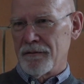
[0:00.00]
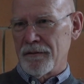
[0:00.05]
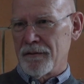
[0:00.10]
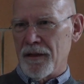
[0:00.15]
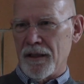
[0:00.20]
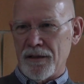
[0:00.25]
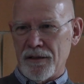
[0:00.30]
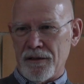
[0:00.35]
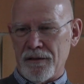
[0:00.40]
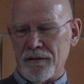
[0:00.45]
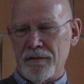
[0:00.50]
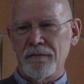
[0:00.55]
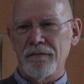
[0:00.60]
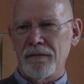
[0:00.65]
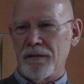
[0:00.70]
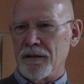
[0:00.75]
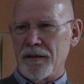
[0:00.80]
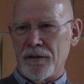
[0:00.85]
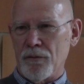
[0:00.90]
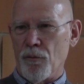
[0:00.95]

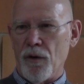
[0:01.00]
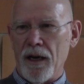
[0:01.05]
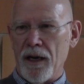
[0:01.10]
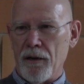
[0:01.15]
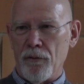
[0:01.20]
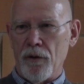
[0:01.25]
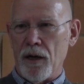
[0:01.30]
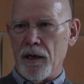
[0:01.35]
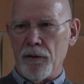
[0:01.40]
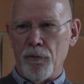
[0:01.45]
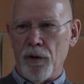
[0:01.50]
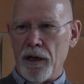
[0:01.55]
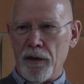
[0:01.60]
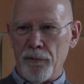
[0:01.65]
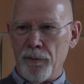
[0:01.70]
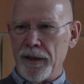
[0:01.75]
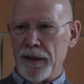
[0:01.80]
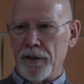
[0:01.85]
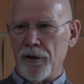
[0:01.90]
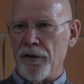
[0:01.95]
It's way, way, way
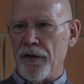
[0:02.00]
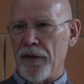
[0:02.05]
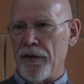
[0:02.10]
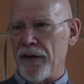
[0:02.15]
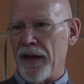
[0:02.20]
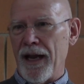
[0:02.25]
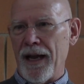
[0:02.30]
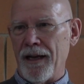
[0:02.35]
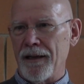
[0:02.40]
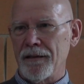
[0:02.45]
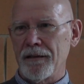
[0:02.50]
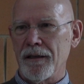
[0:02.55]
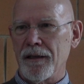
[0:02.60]
bigger than that.